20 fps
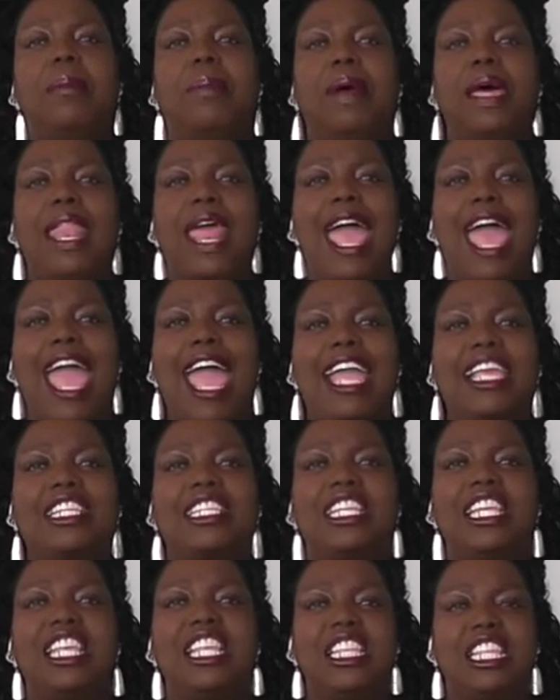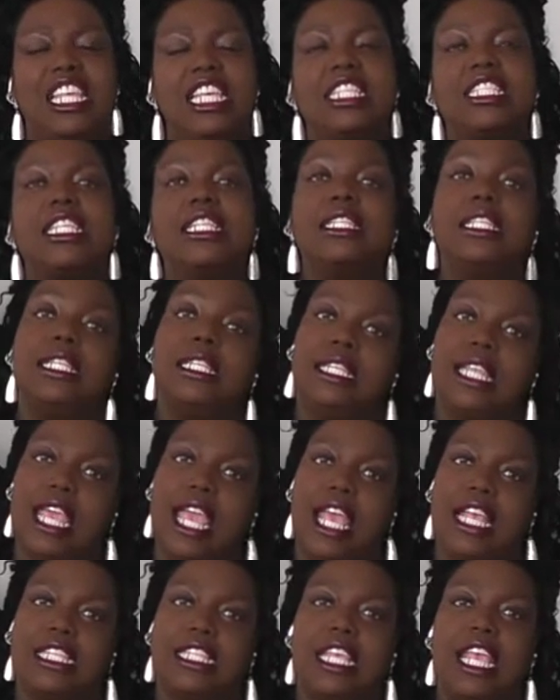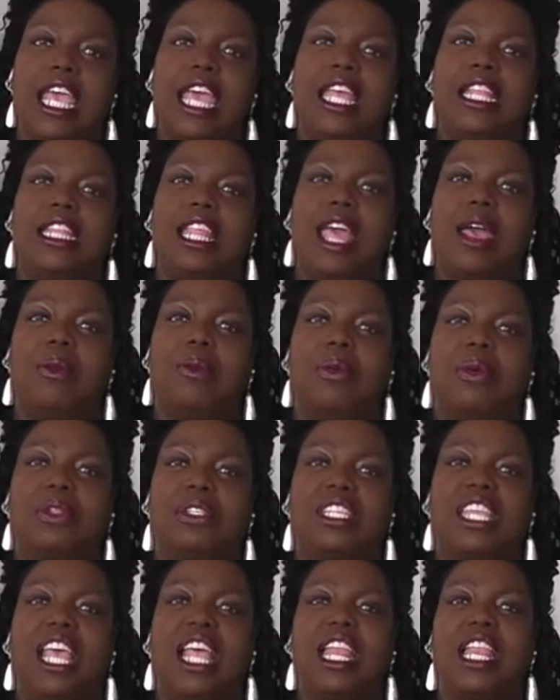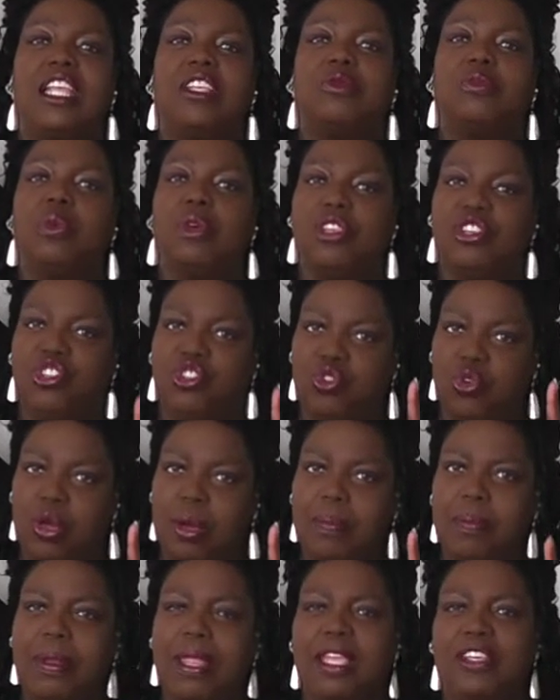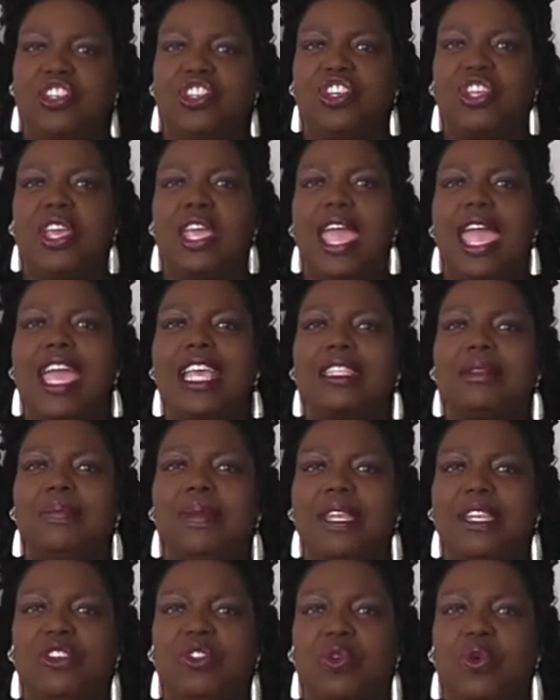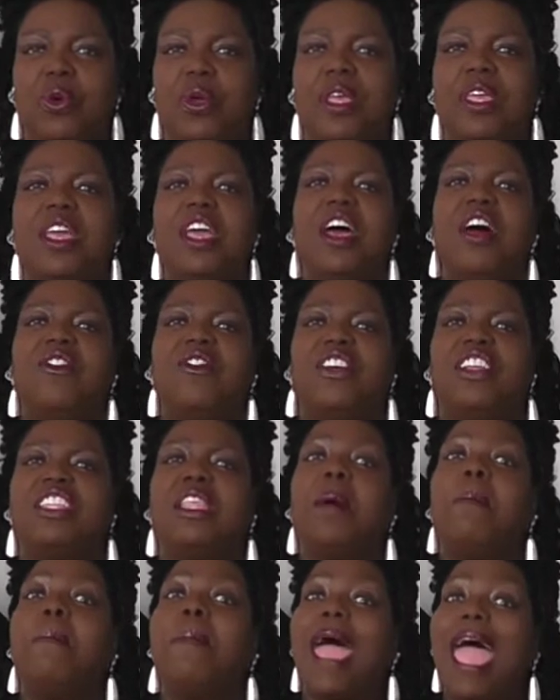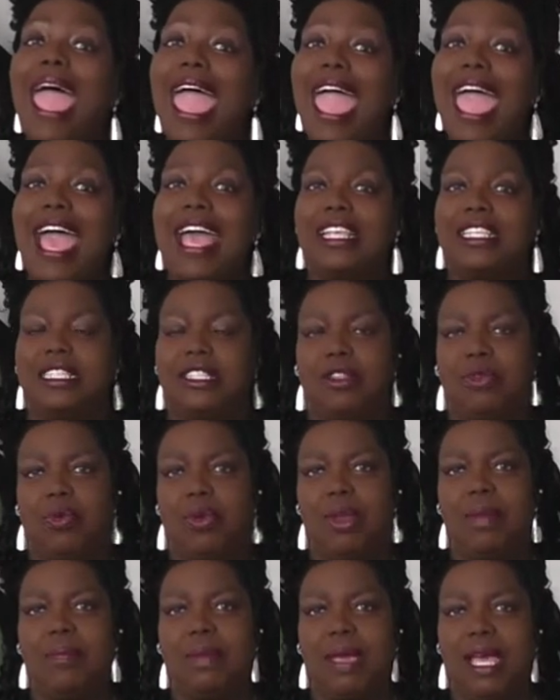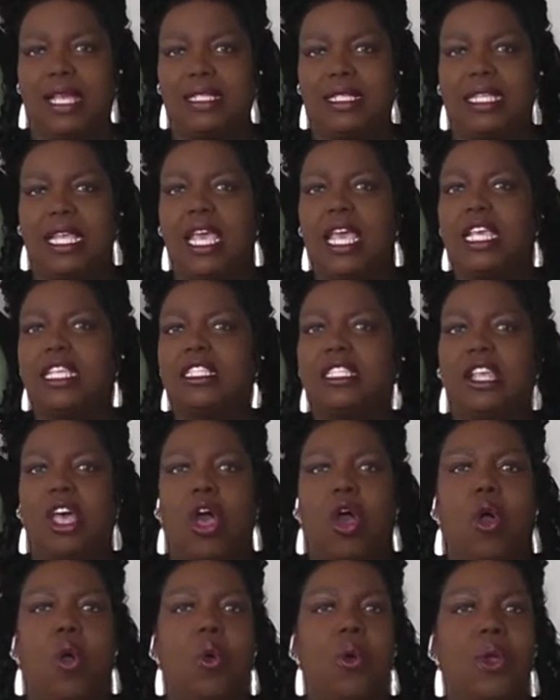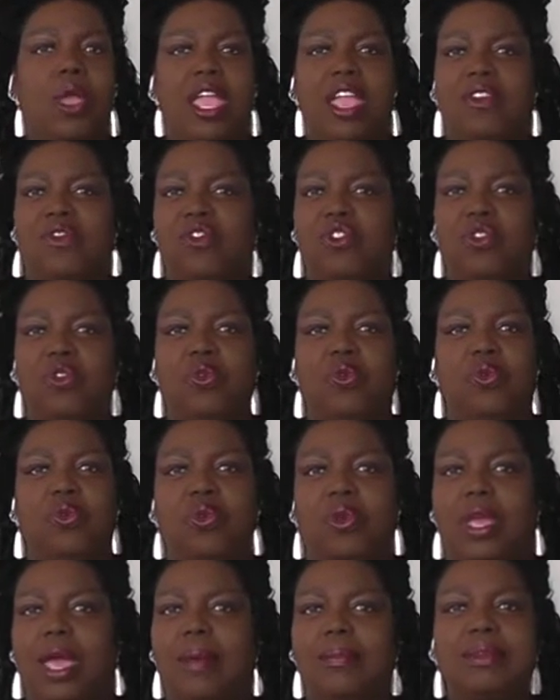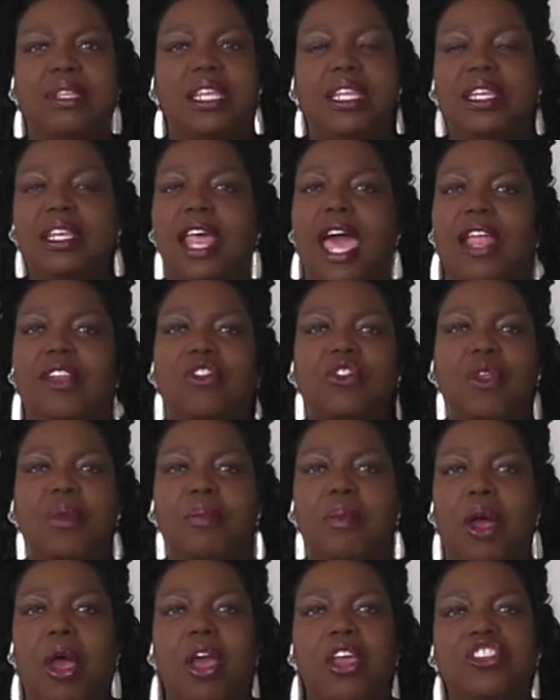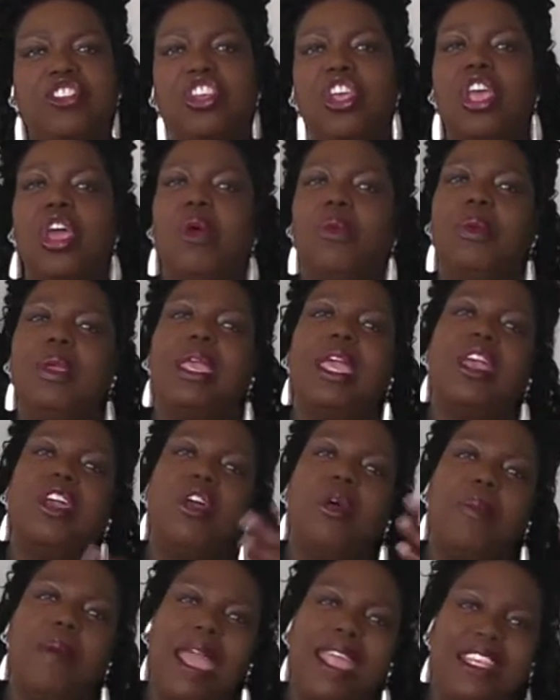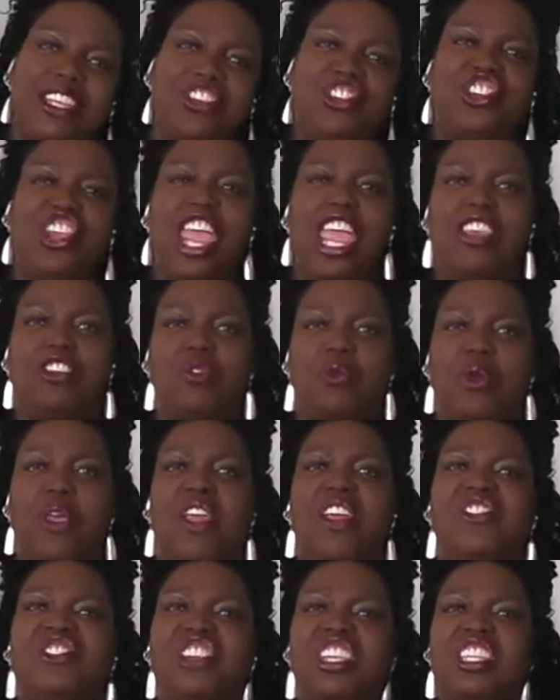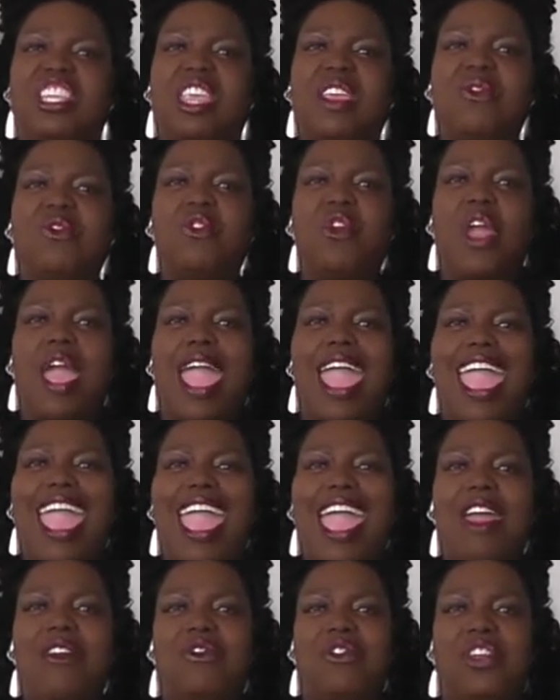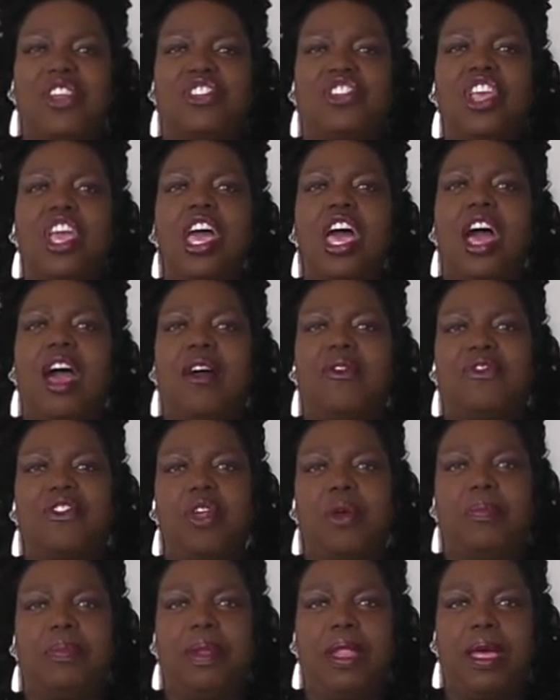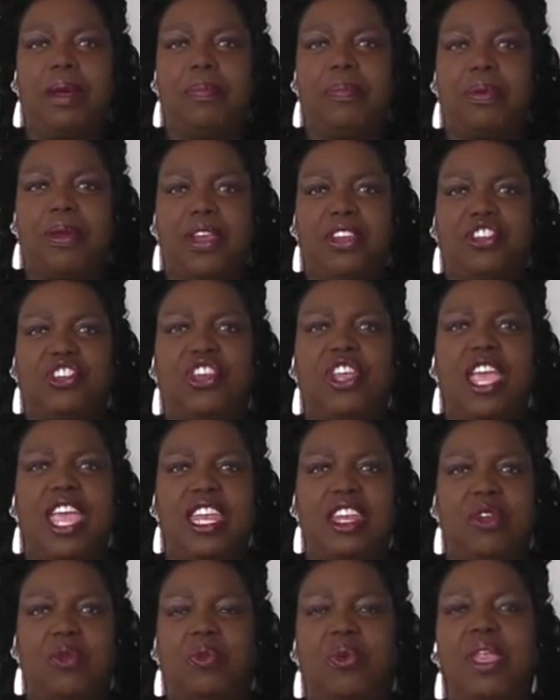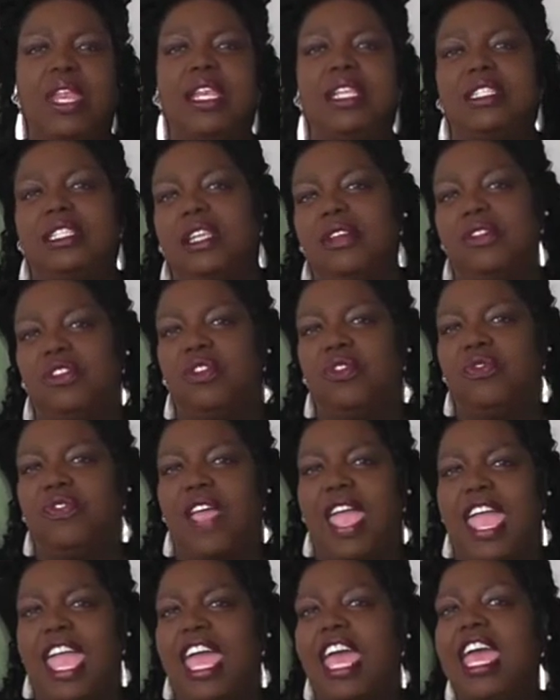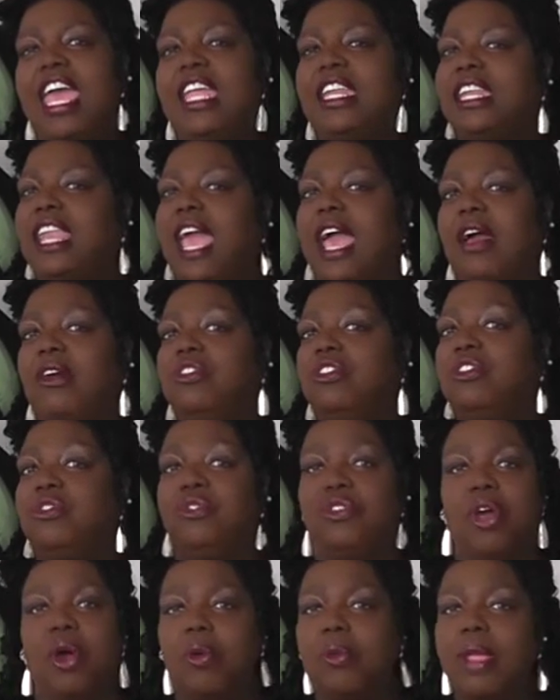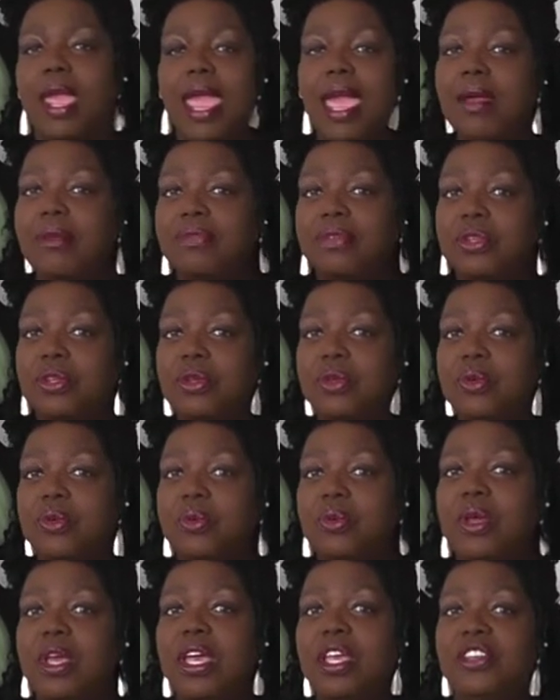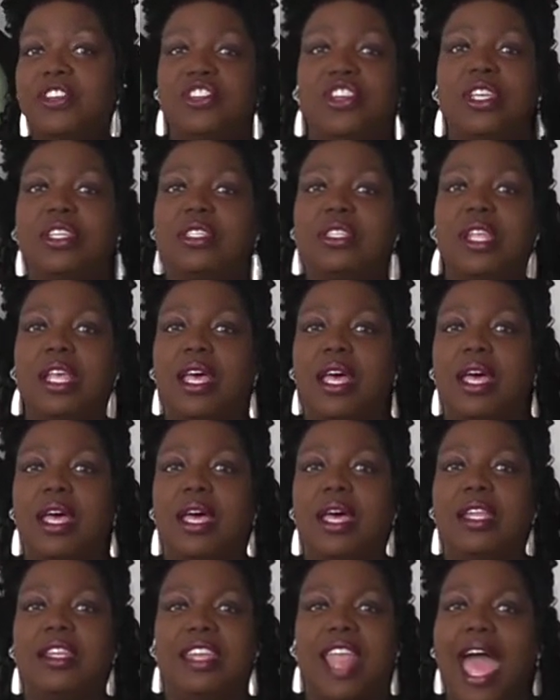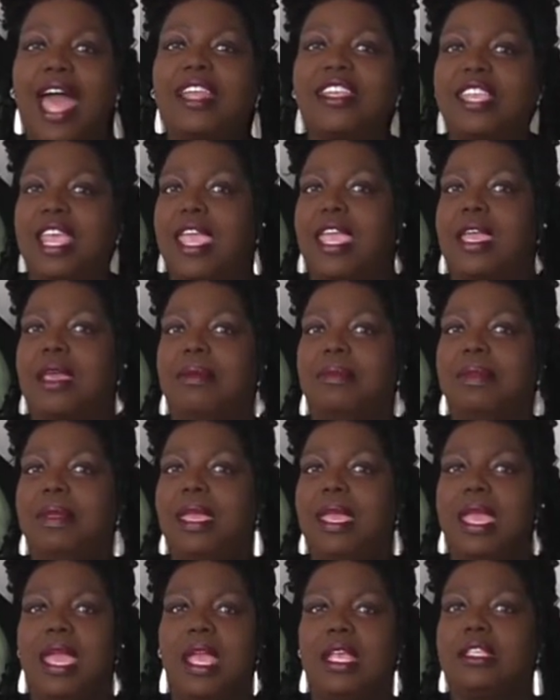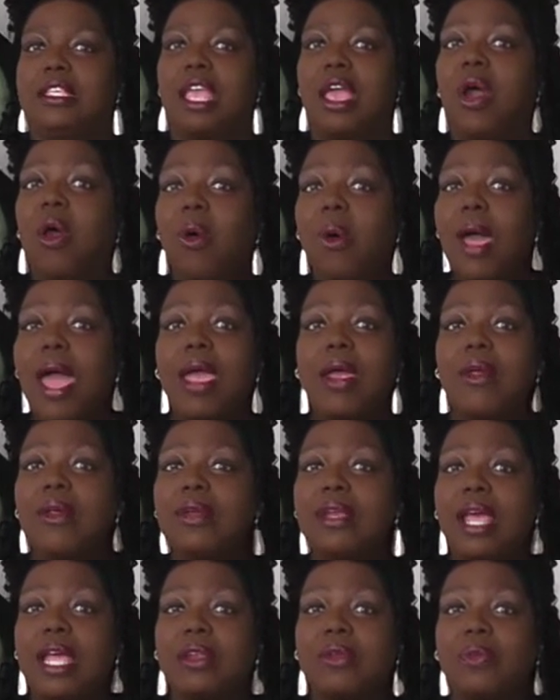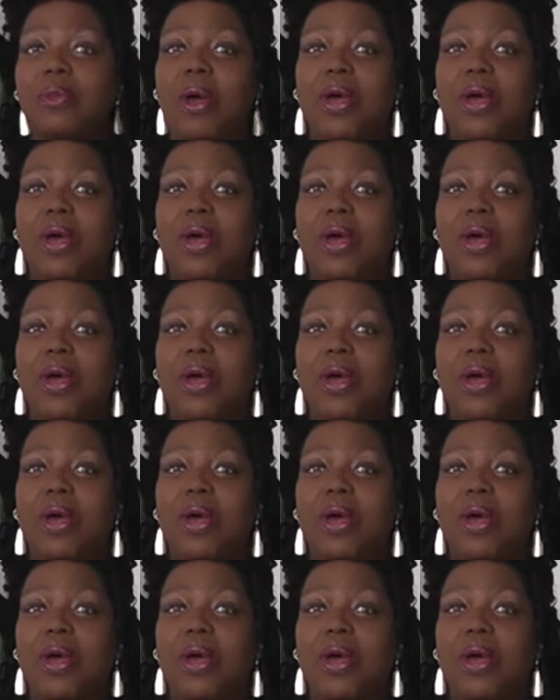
But actually, this is a test that will tell us what your blood sugar has been doing for the past 3 months. So if you come to the doctor in March, we can go back to January and just give you an average of your blood pressure and the readings that you've had. Now, you don't have to just not take them and say, oh, I heard Dr.